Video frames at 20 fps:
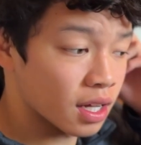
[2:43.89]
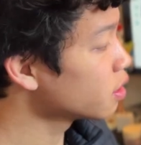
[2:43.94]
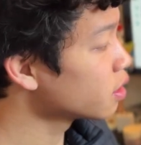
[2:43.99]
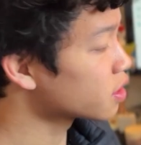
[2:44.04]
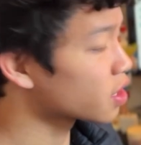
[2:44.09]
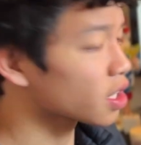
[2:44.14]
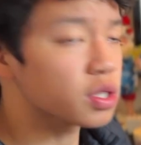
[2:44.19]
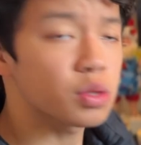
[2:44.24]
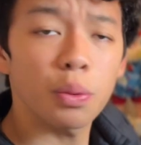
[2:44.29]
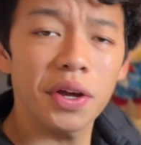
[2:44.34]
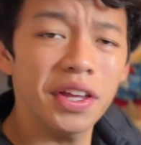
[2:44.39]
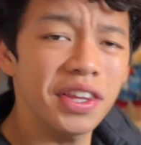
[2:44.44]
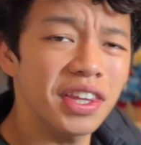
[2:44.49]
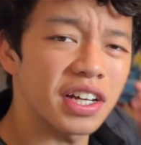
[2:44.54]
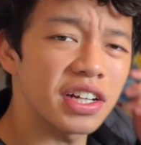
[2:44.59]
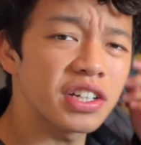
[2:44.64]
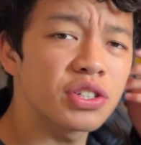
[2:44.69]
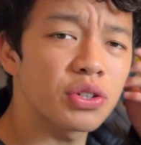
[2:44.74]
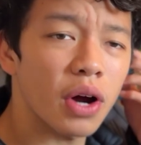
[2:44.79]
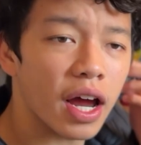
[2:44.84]
To explain the
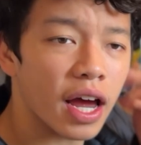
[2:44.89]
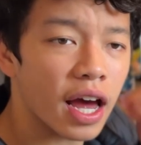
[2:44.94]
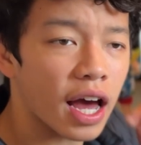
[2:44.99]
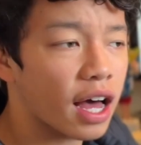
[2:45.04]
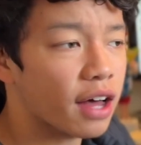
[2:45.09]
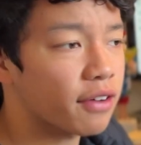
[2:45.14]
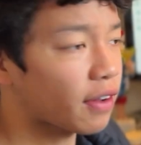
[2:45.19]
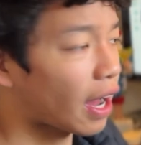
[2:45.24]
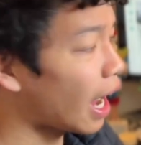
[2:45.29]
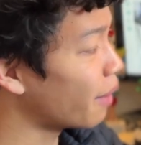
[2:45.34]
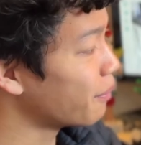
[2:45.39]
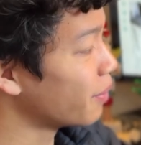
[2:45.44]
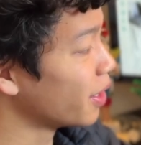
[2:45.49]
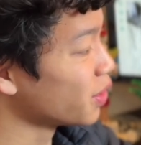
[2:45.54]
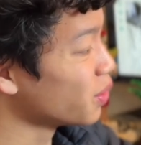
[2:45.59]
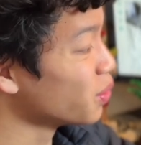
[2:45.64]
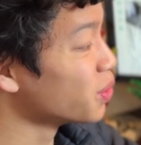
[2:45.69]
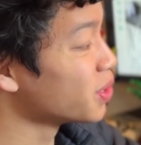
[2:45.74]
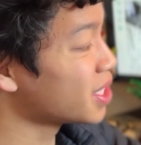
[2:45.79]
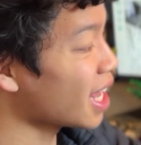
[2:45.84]
issue I have, I'm gonna
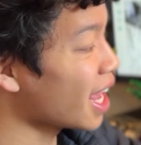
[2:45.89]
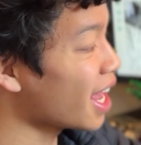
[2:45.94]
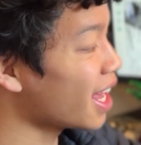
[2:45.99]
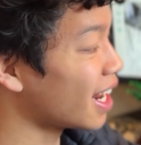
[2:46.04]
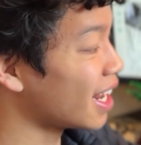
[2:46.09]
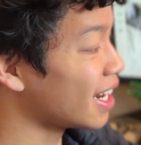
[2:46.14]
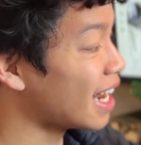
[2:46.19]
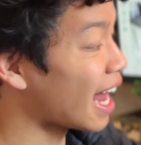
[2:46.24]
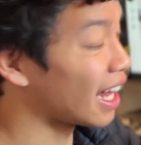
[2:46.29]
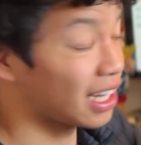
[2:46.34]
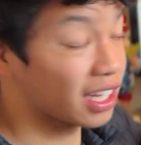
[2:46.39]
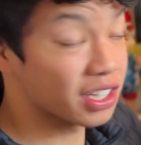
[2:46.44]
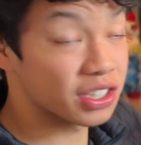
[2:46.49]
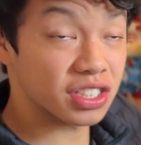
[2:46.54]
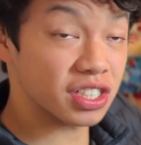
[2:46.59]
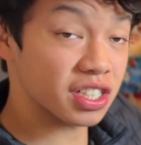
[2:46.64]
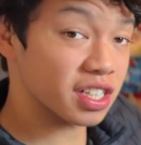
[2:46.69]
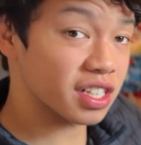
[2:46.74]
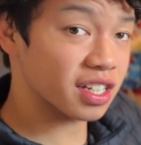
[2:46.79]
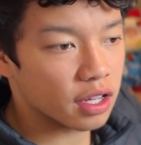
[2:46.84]
use an
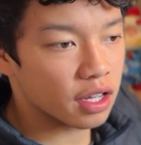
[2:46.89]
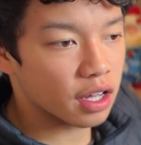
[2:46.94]
analogy.